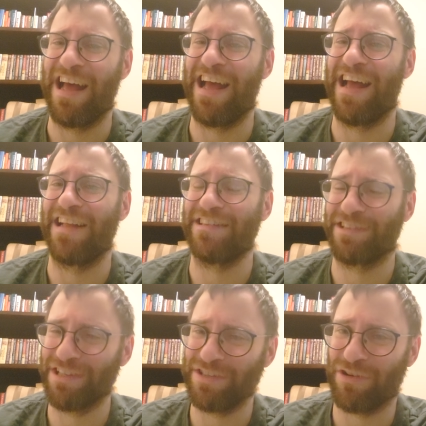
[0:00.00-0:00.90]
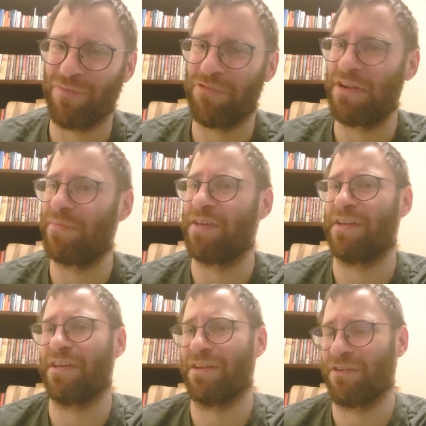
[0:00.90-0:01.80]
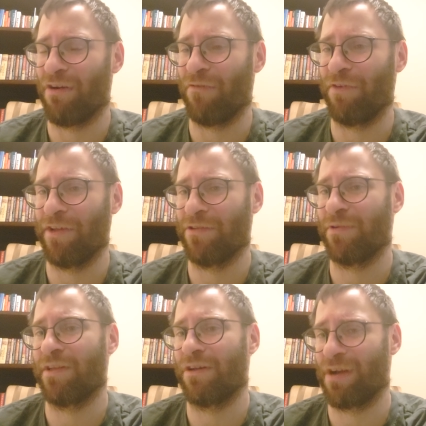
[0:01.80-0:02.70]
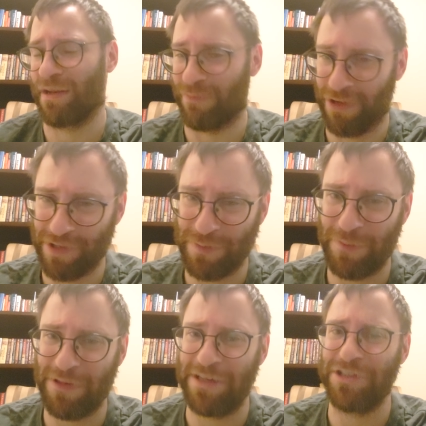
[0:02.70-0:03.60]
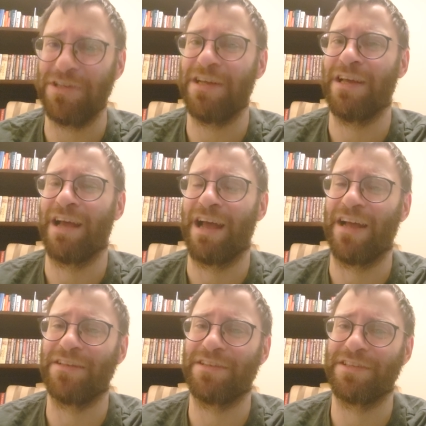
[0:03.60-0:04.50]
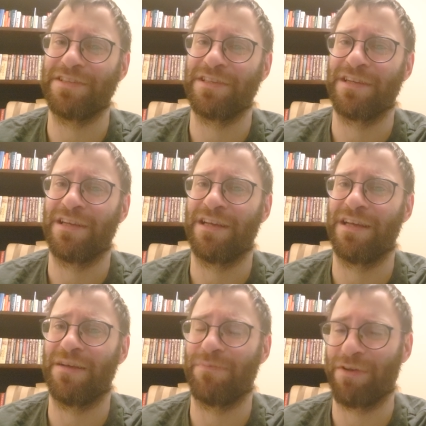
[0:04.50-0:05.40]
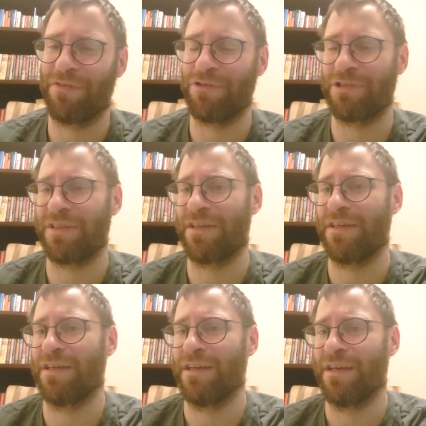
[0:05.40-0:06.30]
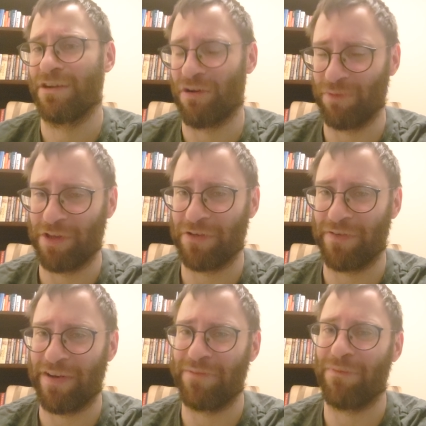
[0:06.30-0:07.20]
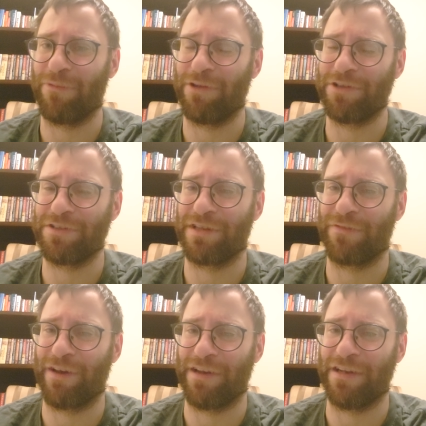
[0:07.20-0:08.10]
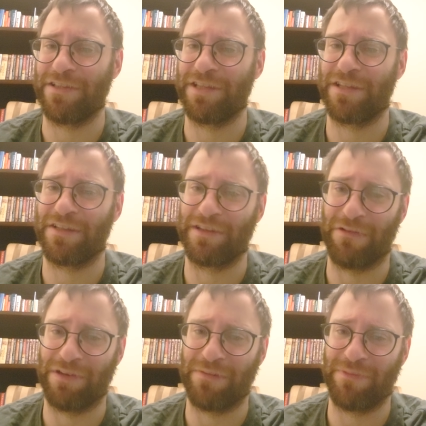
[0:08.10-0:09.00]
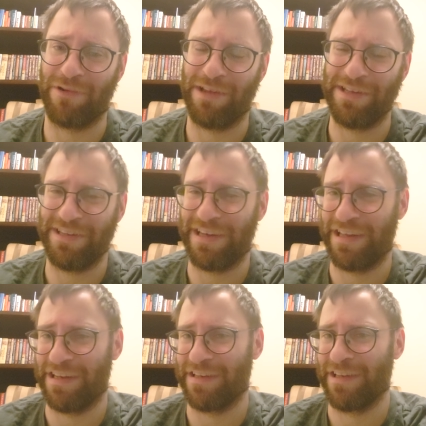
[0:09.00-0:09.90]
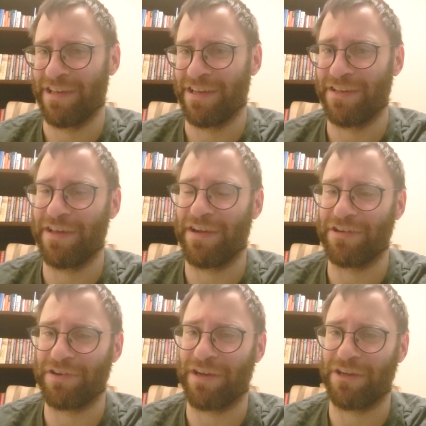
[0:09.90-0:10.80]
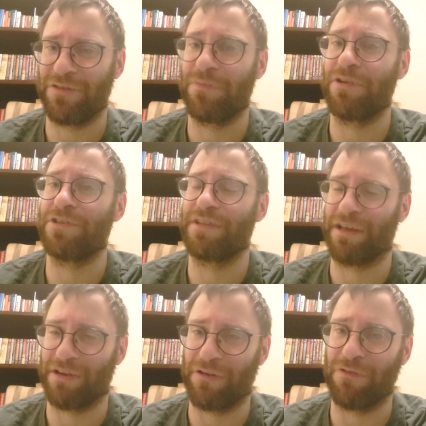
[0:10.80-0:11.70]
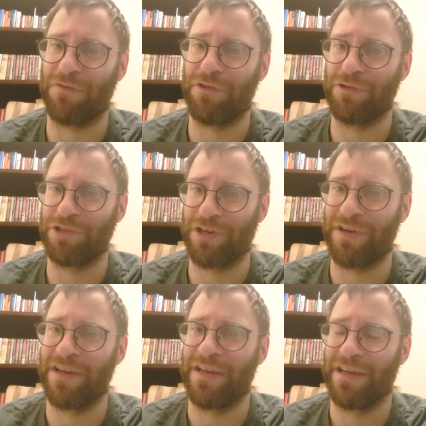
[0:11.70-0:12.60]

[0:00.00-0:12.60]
and this group will be in, in conflict with local Polish population and this uh, previously coming Ukrainian population that finally settled down in Poland and they are trying to build their own future